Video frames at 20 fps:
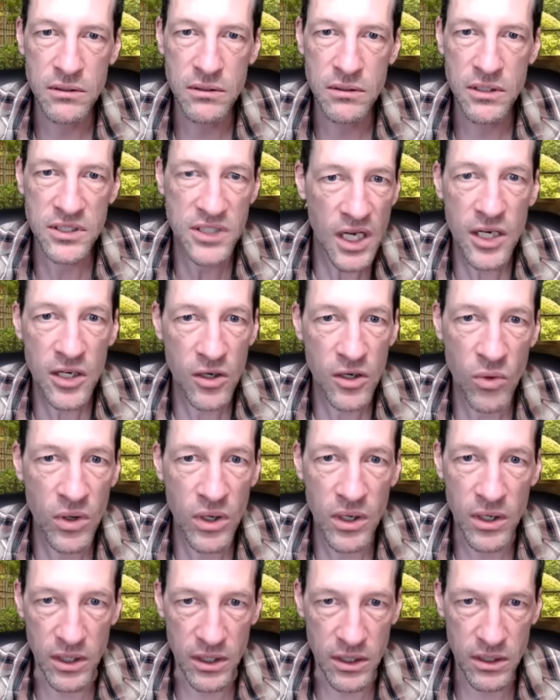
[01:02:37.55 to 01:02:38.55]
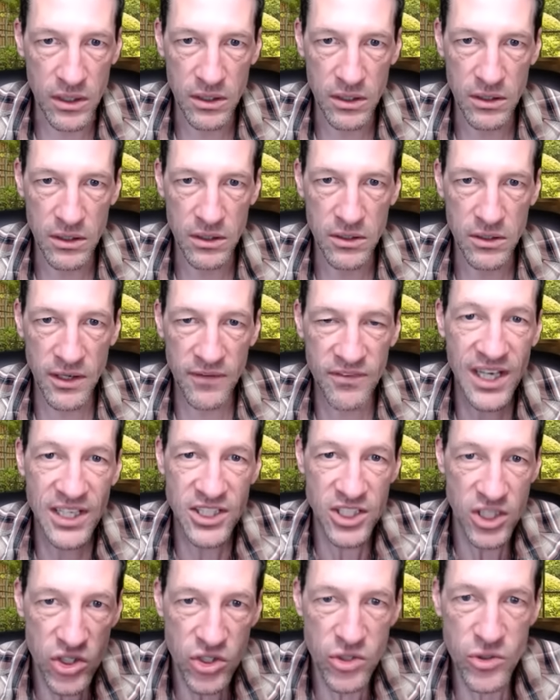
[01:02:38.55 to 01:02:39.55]
It's not going to work. You have to
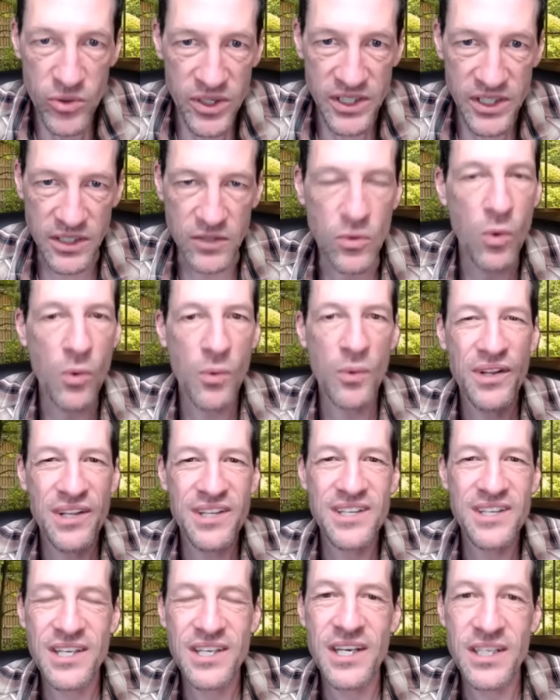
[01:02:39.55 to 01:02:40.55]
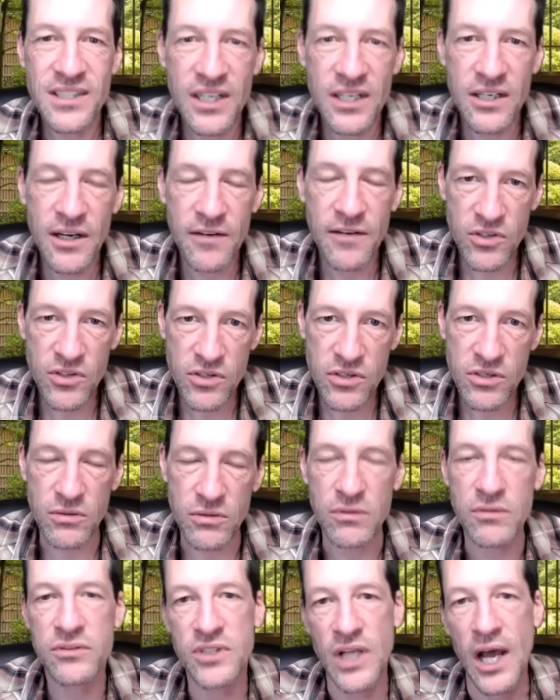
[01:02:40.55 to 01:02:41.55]
actually do these things. Well, what are these things that you have to
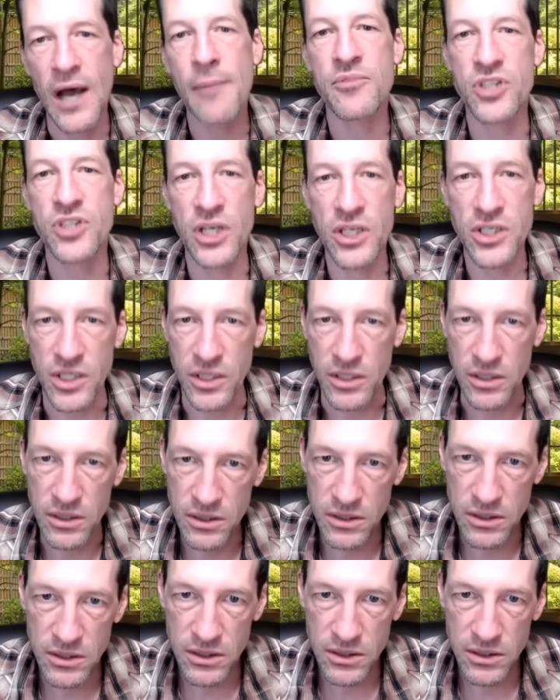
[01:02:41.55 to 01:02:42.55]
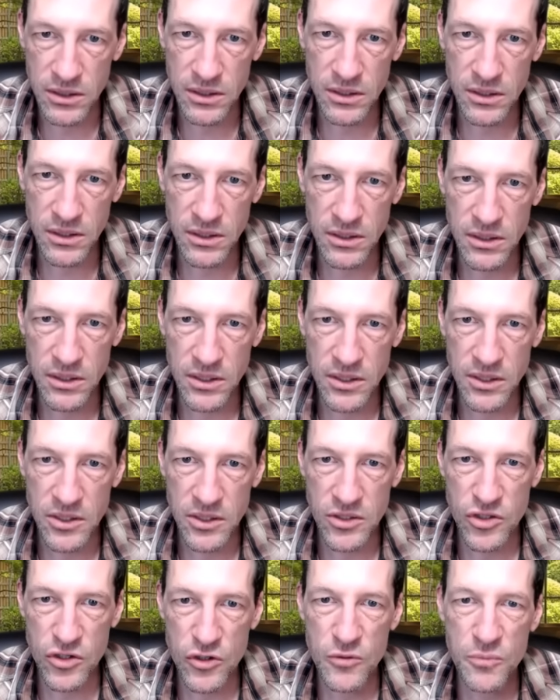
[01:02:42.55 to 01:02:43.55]
do? Stop judging.
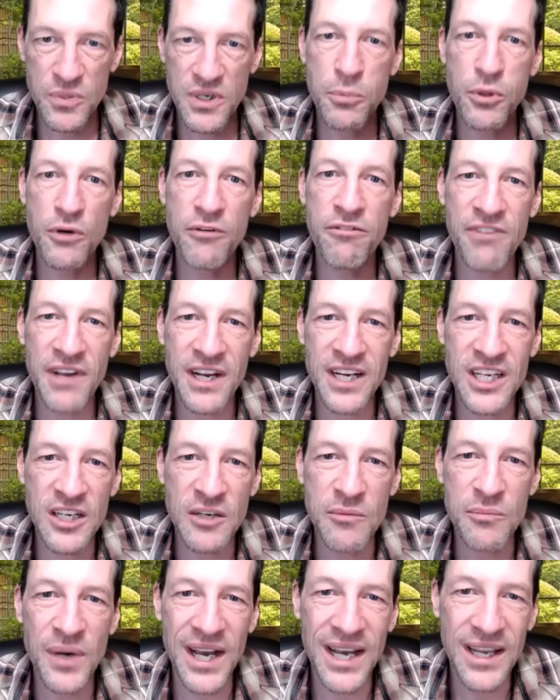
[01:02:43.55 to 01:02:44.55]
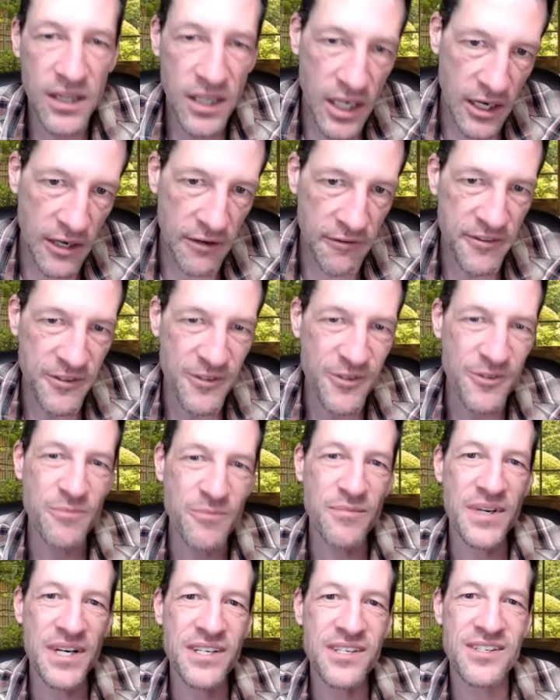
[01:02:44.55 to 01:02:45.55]
To be perfected by love, you
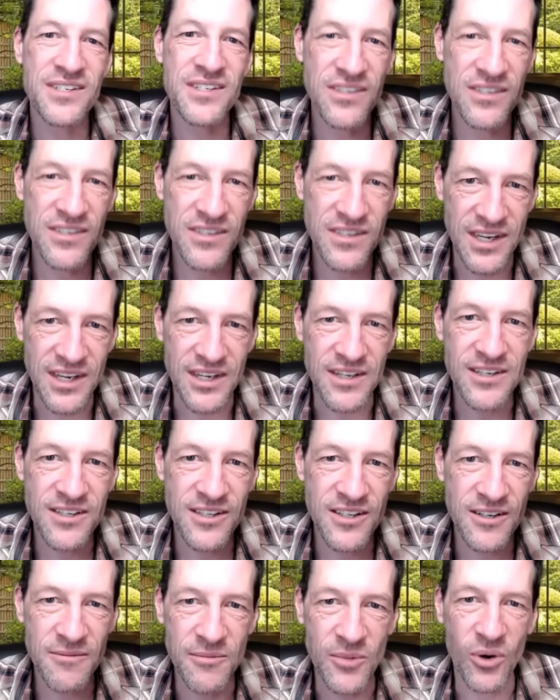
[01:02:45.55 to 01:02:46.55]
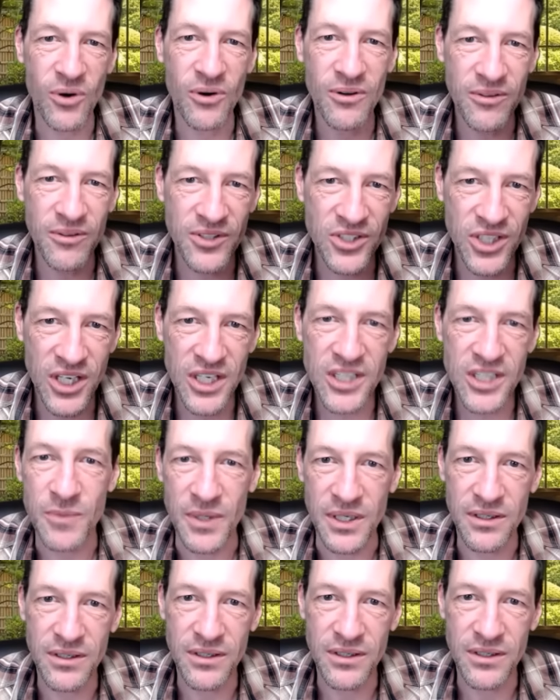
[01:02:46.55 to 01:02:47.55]
must cease the moral
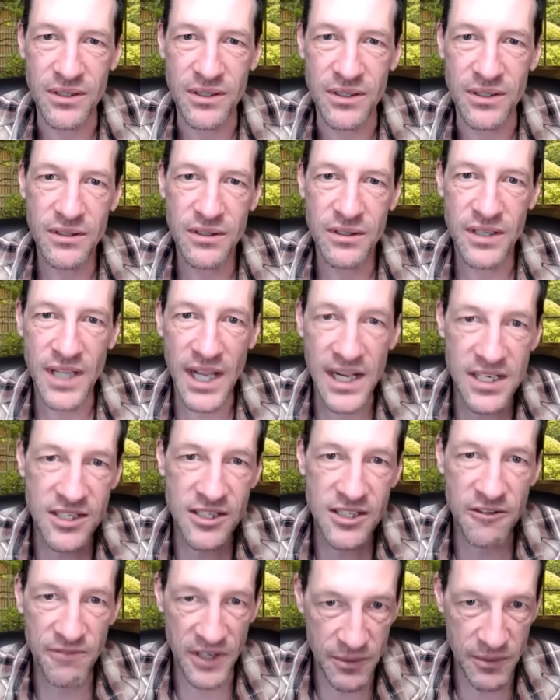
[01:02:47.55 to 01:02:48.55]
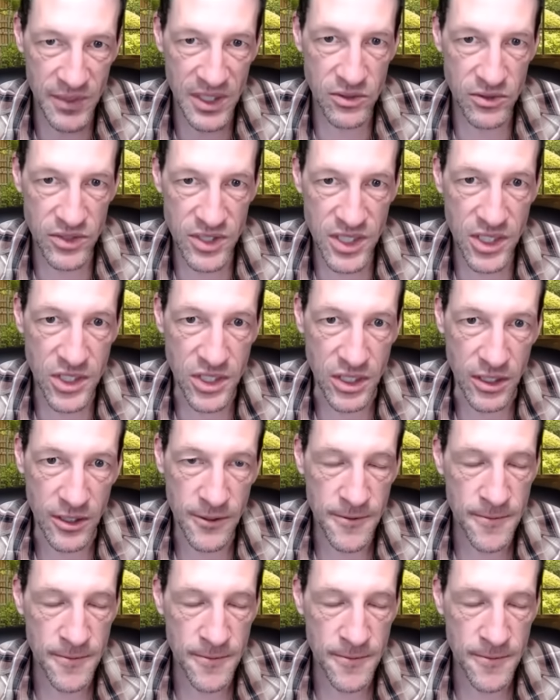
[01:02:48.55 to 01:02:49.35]
judgment. That's the fundamental teaching